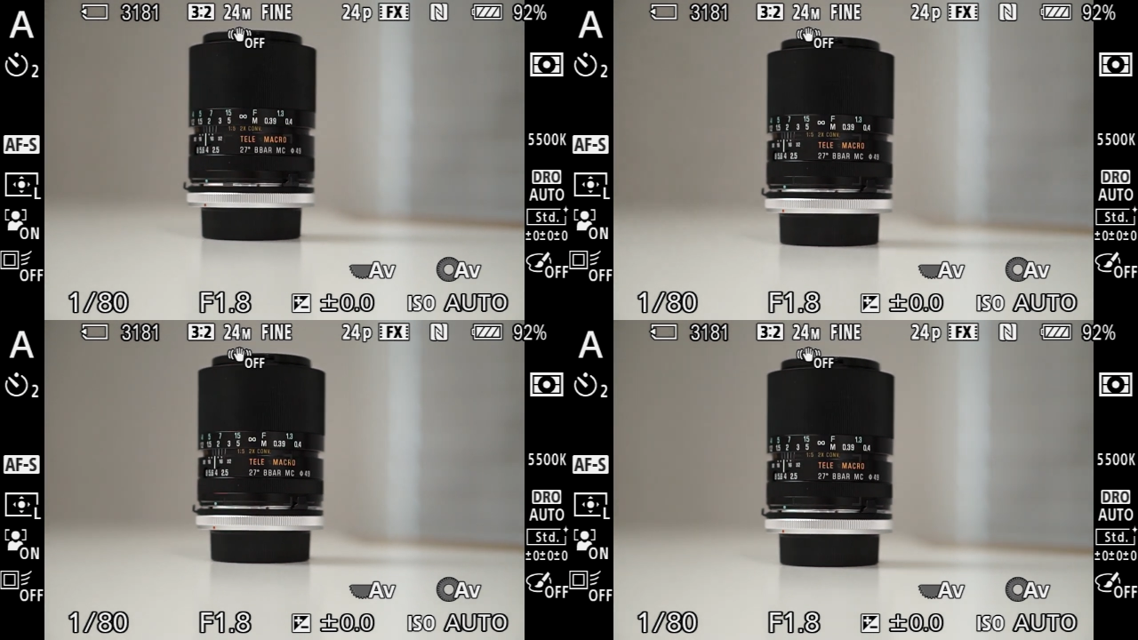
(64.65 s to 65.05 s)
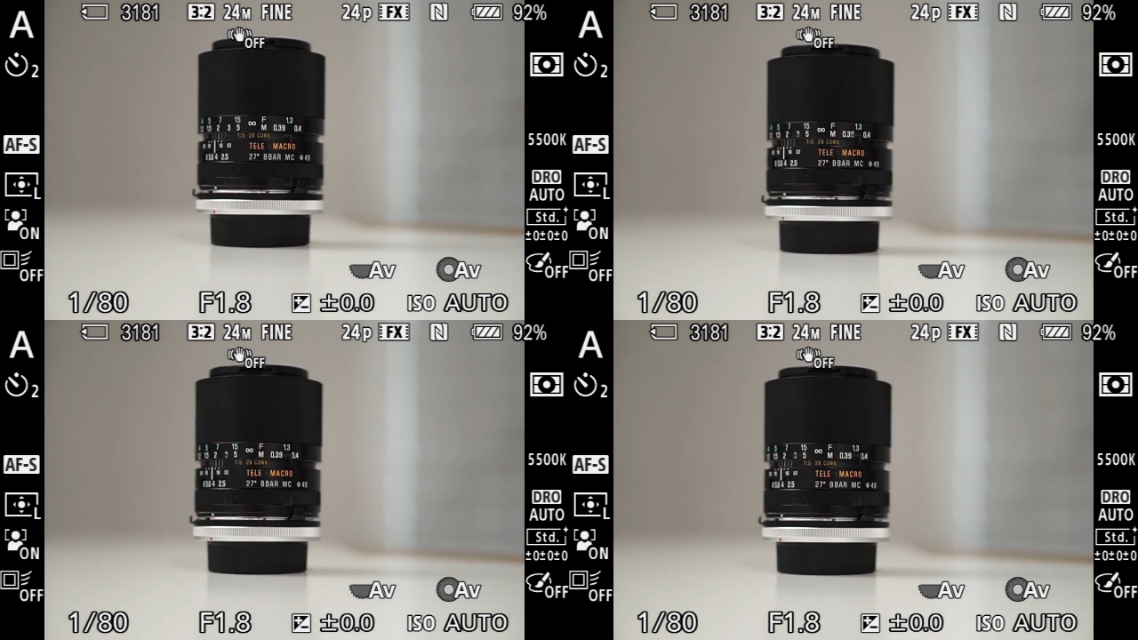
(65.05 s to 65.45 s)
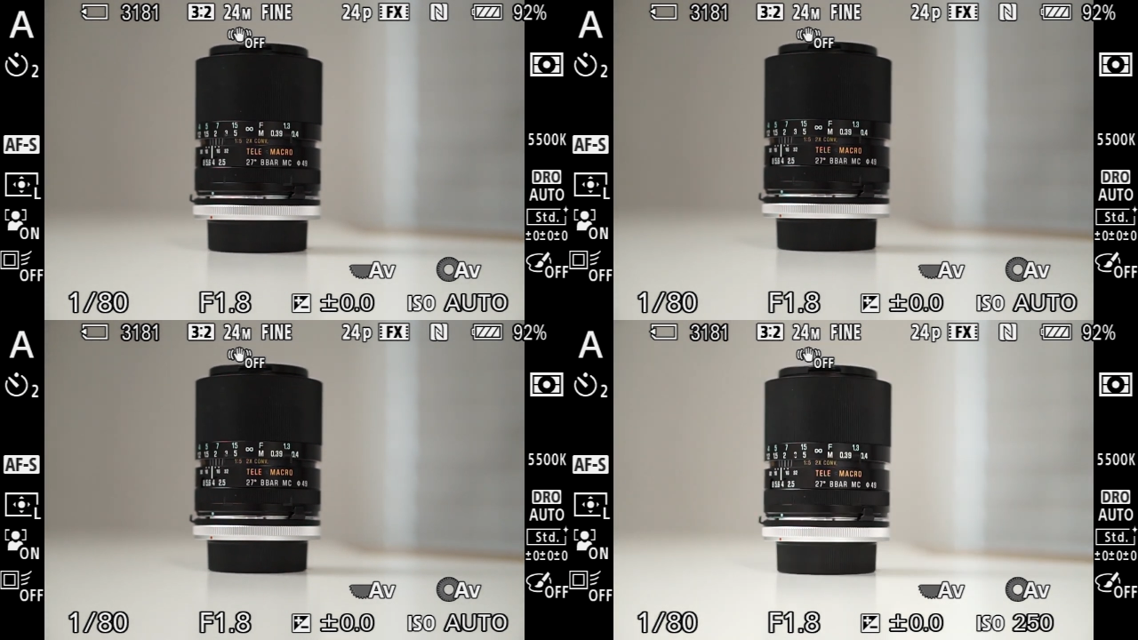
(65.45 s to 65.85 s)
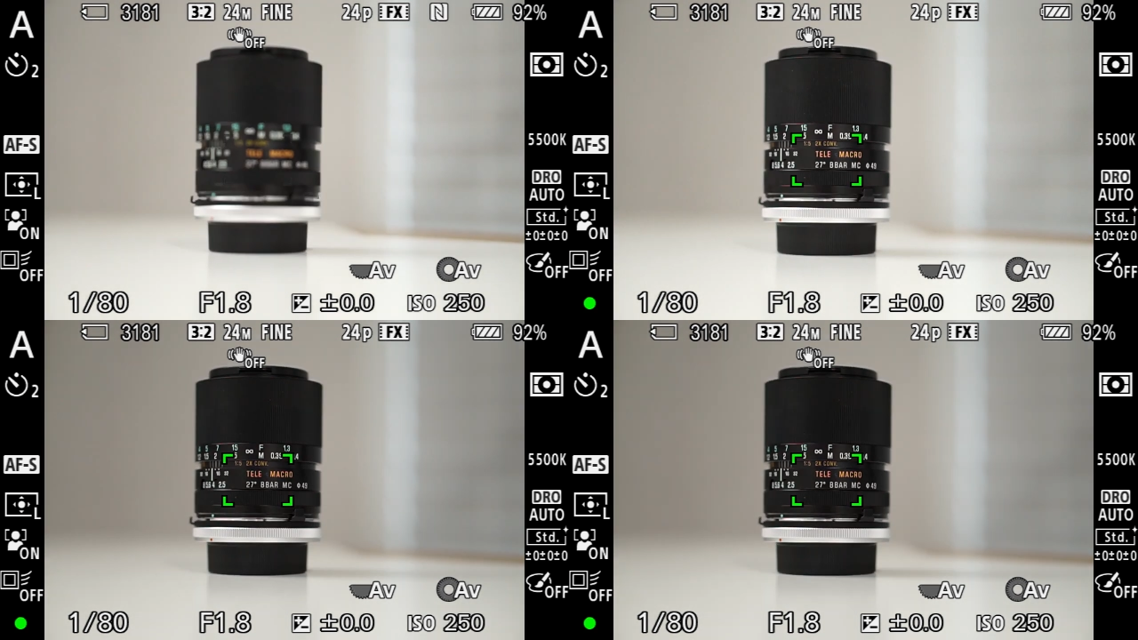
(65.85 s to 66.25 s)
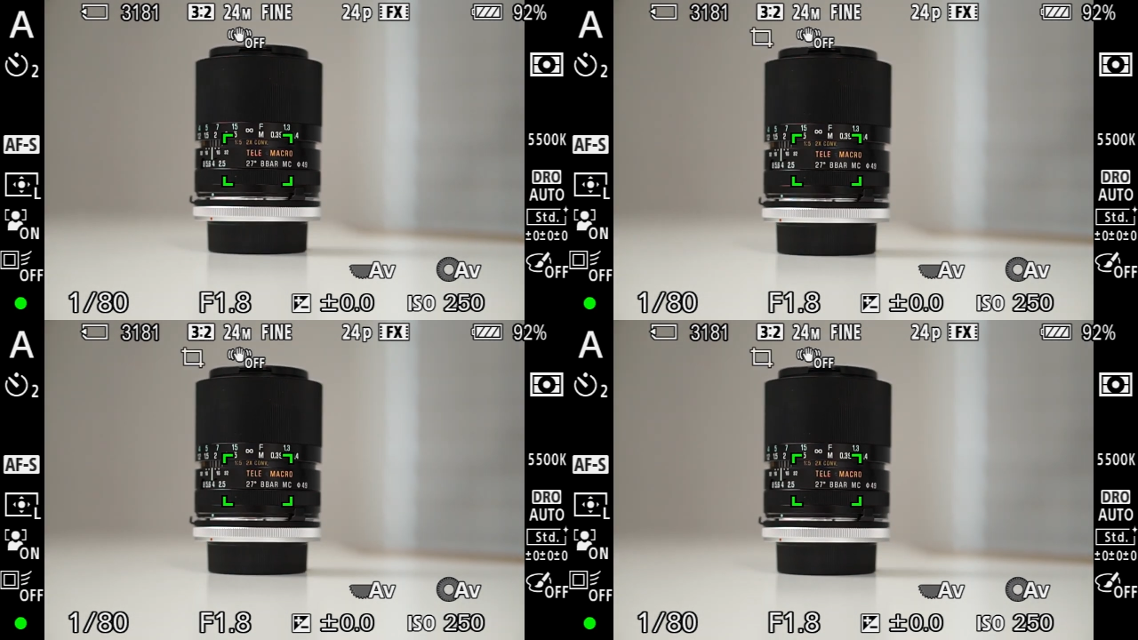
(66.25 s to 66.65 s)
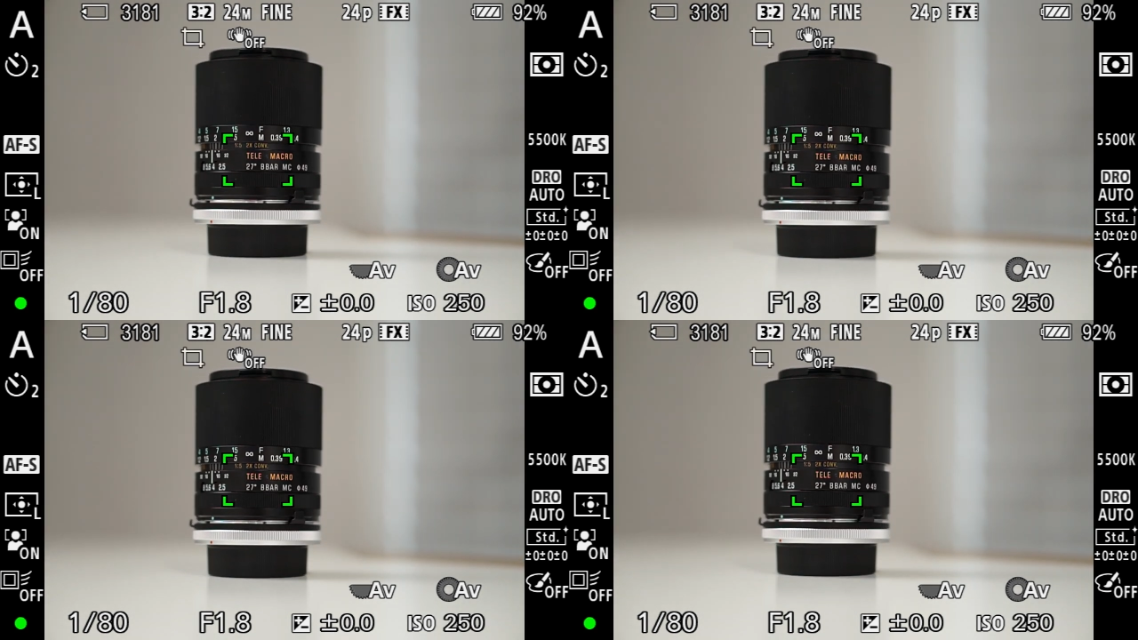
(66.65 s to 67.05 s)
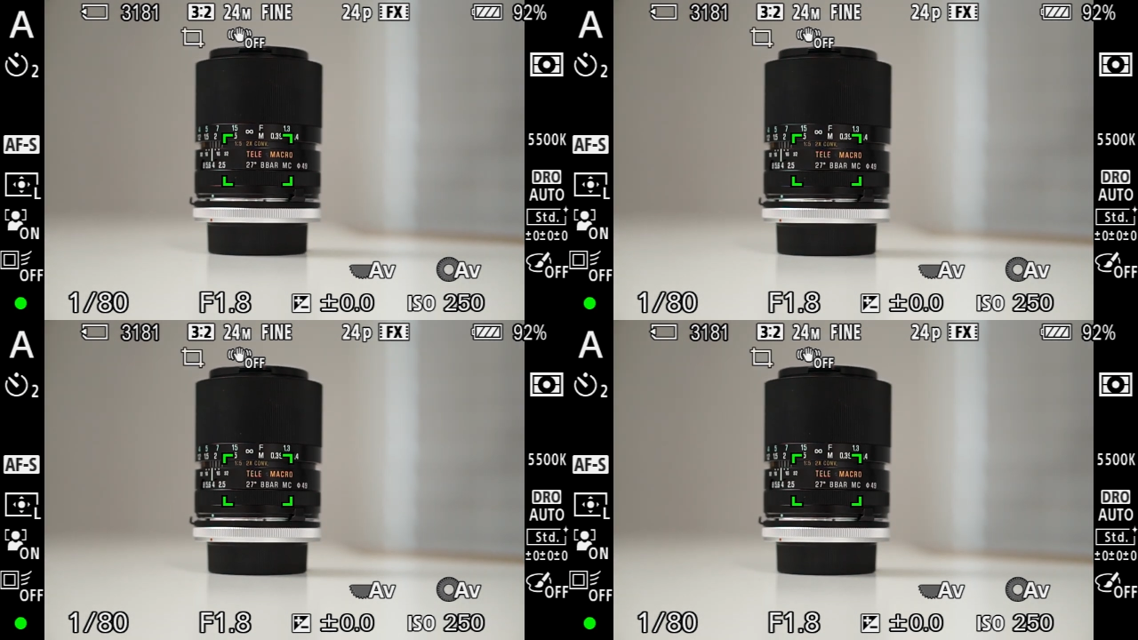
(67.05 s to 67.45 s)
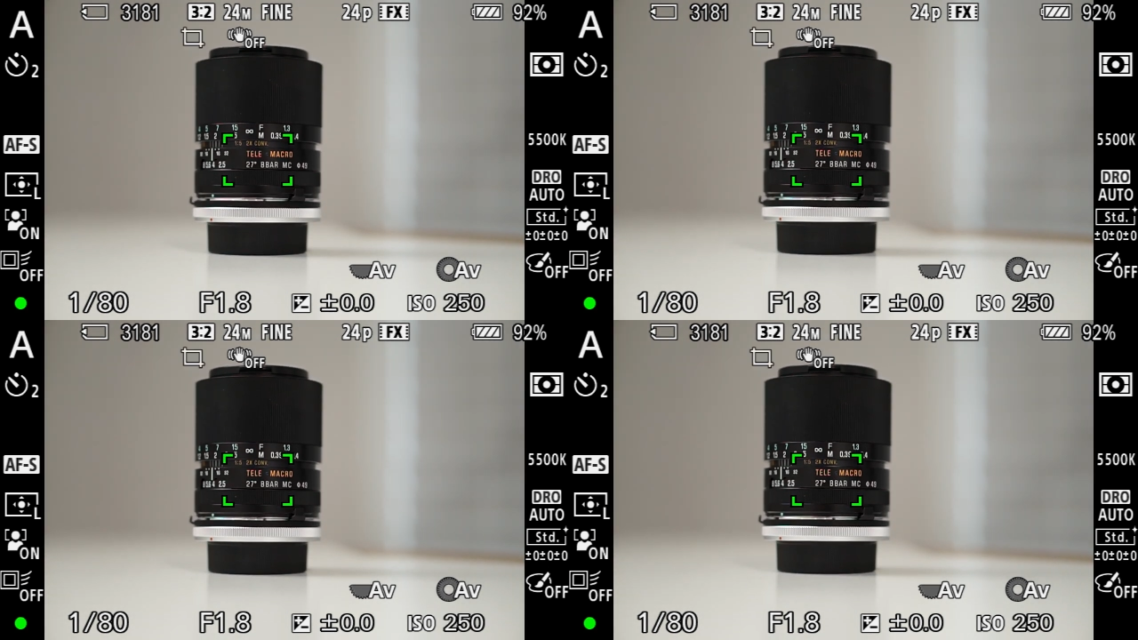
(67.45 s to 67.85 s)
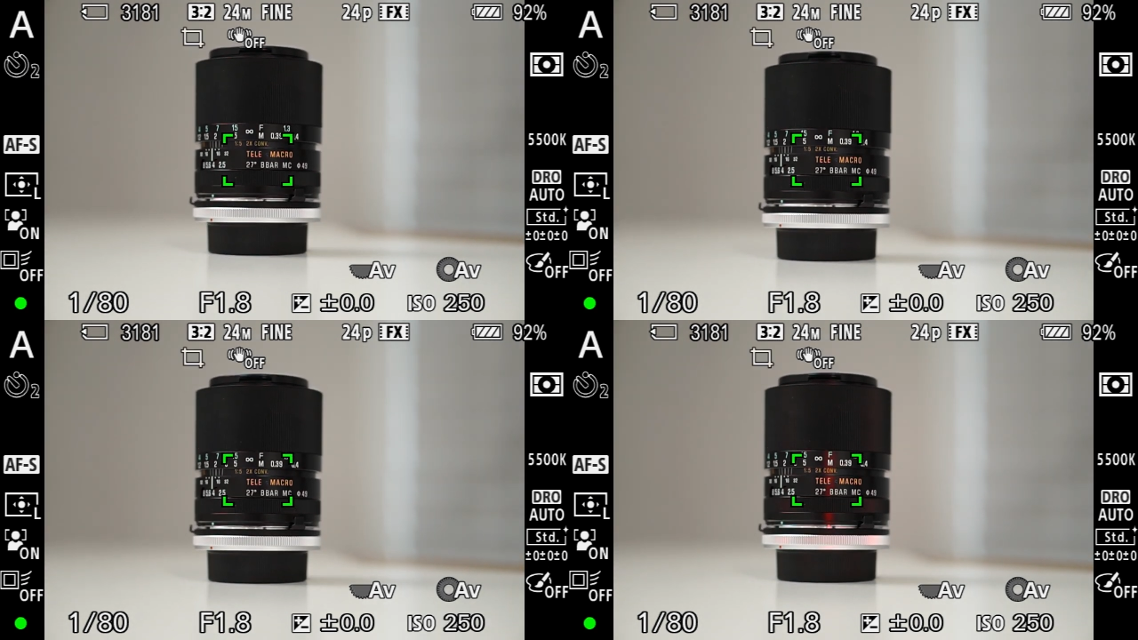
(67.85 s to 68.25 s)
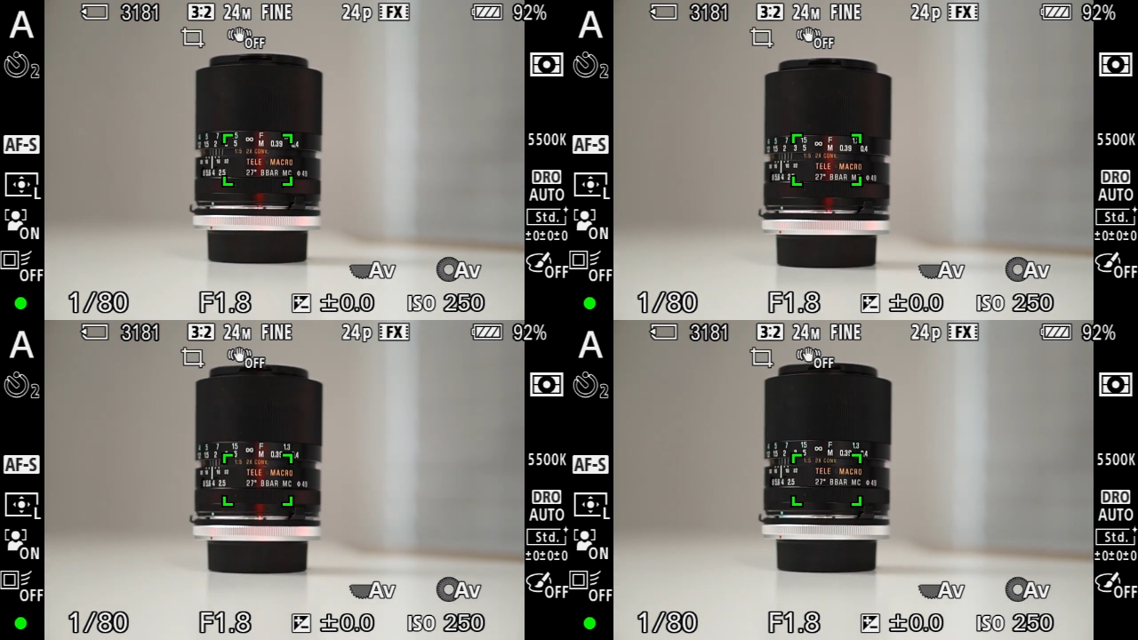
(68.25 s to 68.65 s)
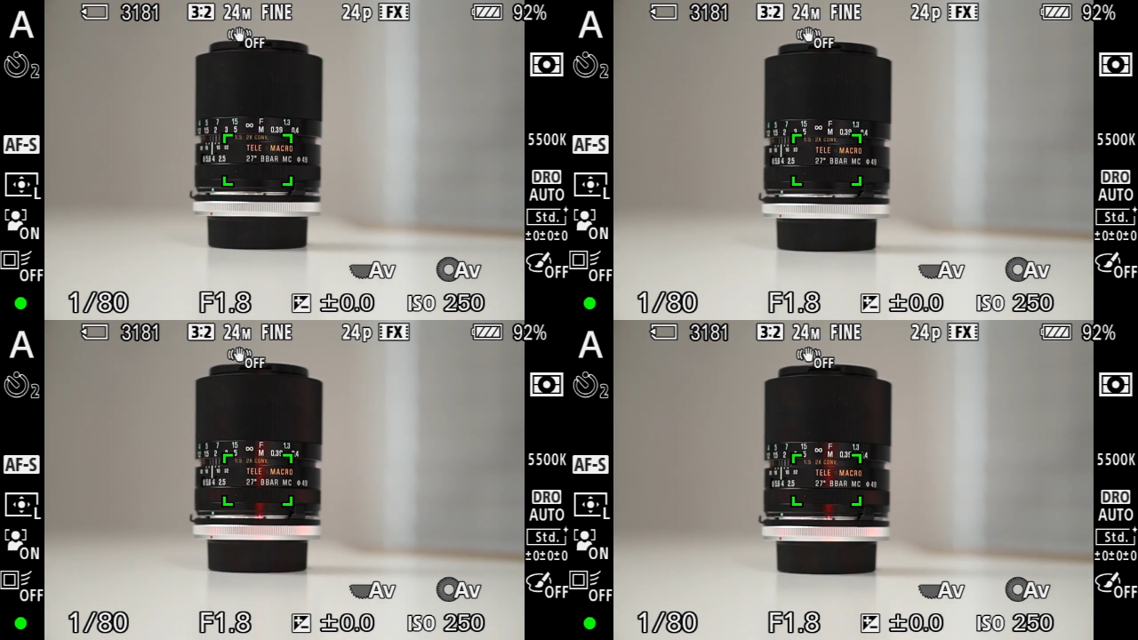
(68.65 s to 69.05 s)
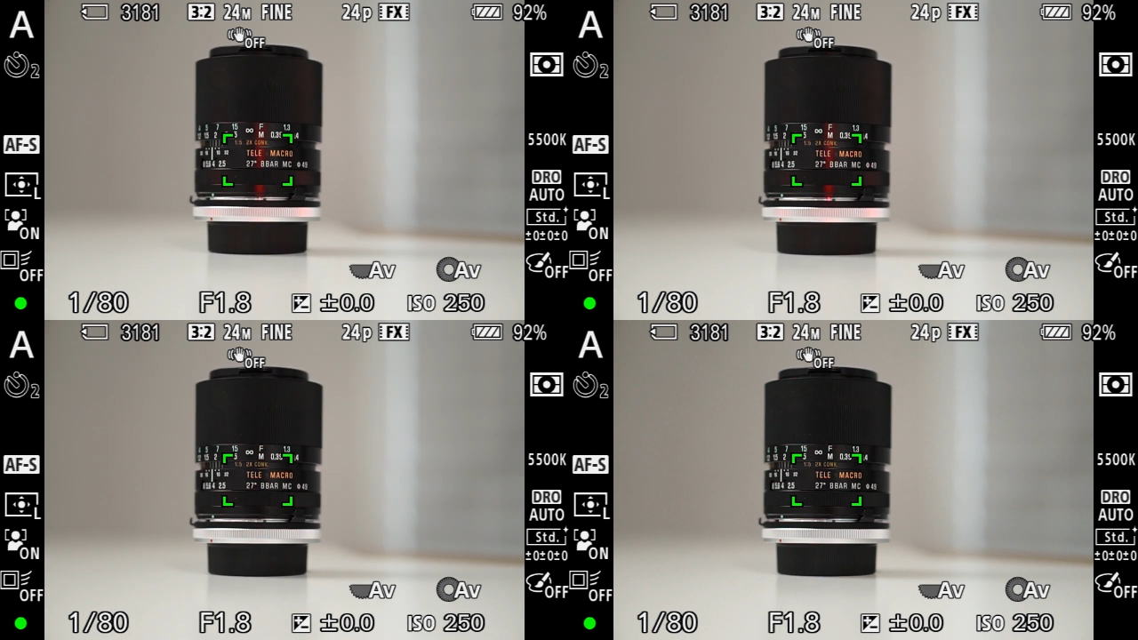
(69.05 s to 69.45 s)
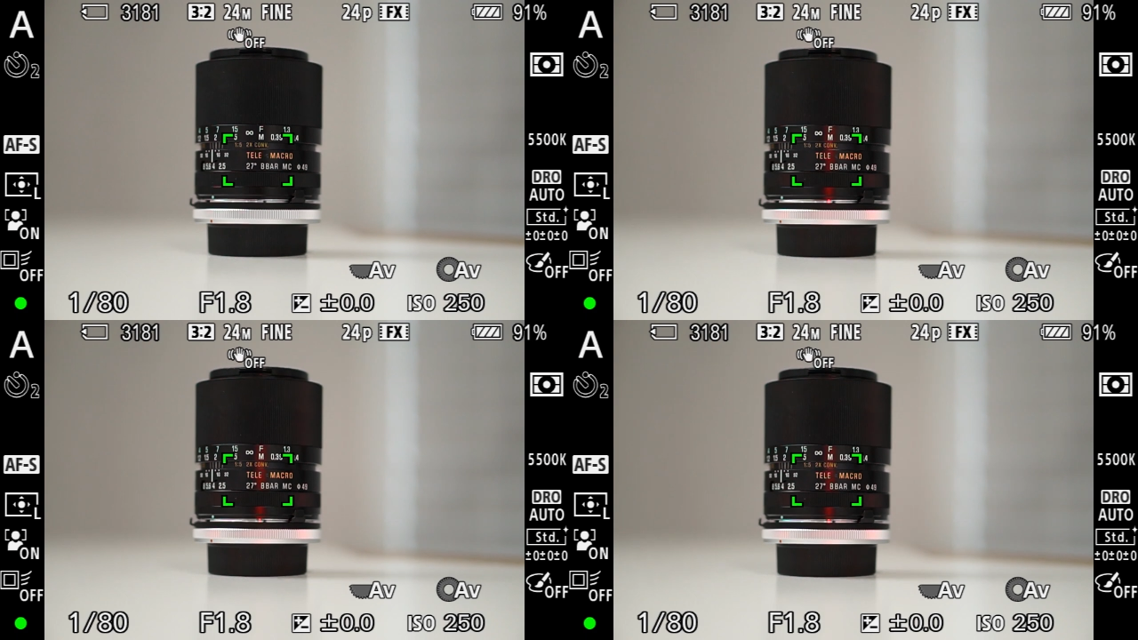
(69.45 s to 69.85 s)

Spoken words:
(no speaker visible)